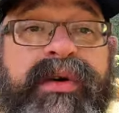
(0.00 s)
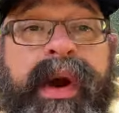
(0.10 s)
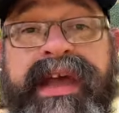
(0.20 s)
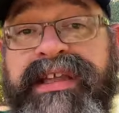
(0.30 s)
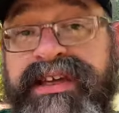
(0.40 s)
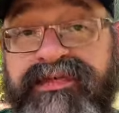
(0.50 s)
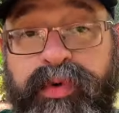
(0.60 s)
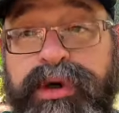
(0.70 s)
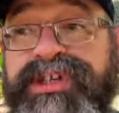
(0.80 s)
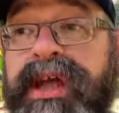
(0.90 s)
right? It's
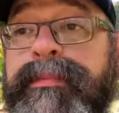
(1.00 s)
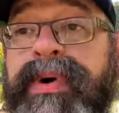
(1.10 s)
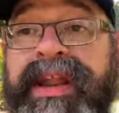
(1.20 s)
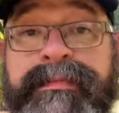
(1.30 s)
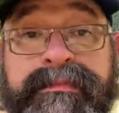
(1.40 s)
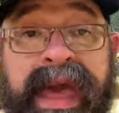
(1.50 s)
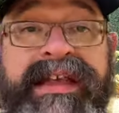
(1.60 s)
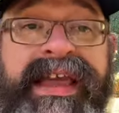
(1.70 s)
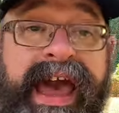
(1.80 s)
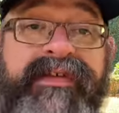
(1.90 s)
unfortunate, but it
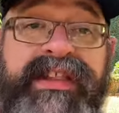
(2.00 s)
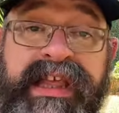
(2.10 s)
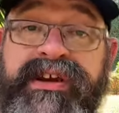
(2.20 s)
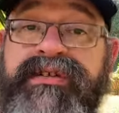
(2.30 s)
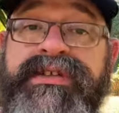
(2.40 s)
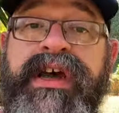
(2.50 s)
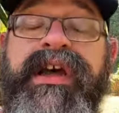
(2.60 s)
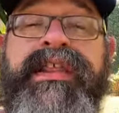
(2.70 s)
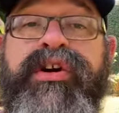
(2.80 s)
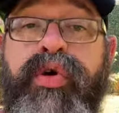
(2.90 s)
makes having leaders
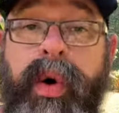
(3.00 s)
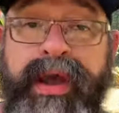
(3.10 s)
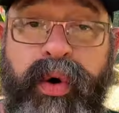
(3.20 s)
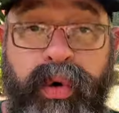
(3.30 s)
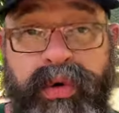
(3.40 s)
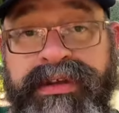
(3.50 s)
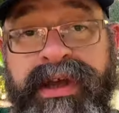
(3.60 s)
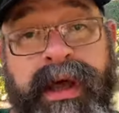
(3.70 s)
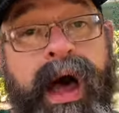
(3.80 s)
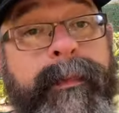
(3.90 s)
that are quite old
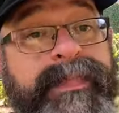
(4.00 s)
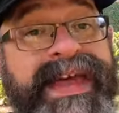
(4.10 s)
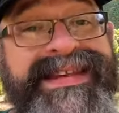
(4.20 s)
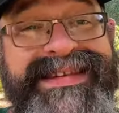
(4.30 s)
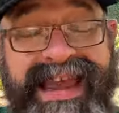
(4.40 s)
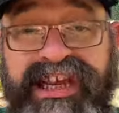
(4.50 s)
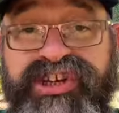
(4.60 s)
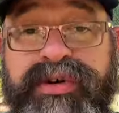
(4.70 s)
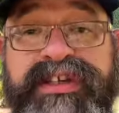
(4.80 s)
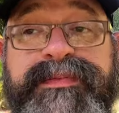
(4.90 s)
a bit
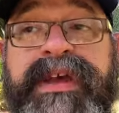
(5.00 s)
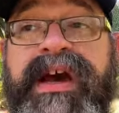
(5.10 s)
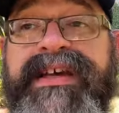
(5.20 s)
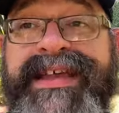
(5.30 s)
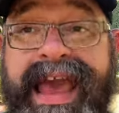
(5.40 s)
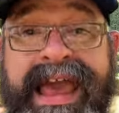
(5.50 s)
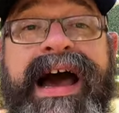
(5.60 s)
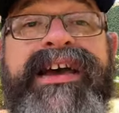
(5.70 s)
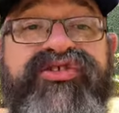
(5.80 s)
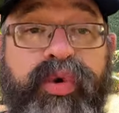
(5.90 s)
dangerous because
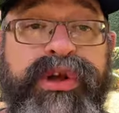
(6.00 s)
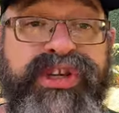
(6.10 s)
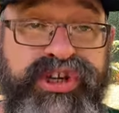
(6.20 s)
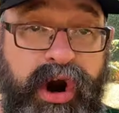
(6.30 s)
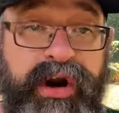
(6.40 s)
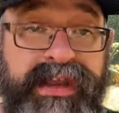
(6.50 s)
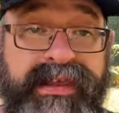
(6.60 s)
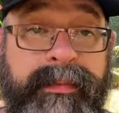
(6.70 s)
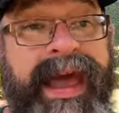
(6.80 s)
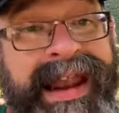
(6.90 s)
AI is going to target
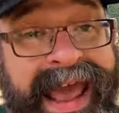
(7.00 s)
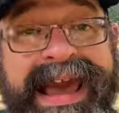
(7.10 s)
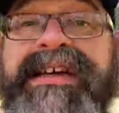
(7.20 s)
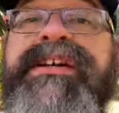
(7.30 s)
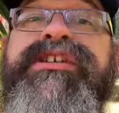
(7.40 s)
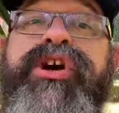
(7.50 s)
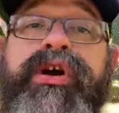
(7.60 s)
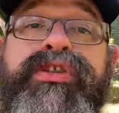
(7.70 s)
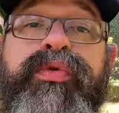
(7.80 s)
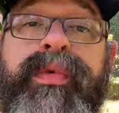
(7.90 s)
them. And AI is going to
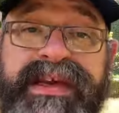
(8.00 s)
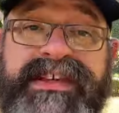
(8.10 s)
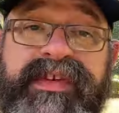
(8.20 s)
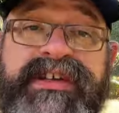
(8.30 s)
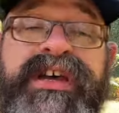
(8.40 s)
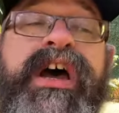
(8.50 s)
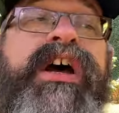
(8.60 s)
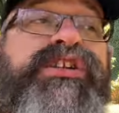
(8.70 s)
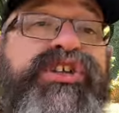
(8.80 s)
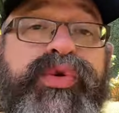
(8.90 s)
target the rest of us
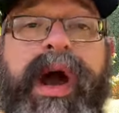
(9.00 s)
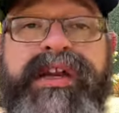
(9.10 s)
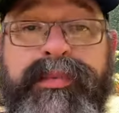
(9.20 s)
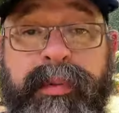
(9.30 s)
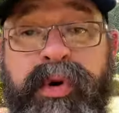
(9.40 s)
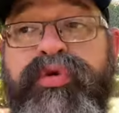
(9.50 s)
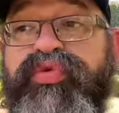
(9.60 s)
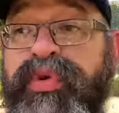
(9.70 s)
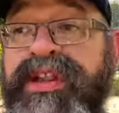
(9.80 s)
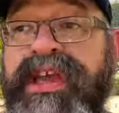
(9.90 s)
to try to promote
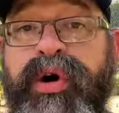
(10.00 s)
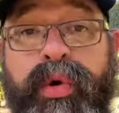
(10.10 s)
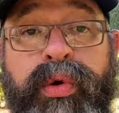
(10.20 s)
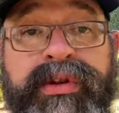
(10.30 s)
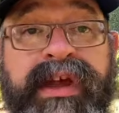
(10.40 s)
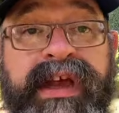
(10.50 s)
really old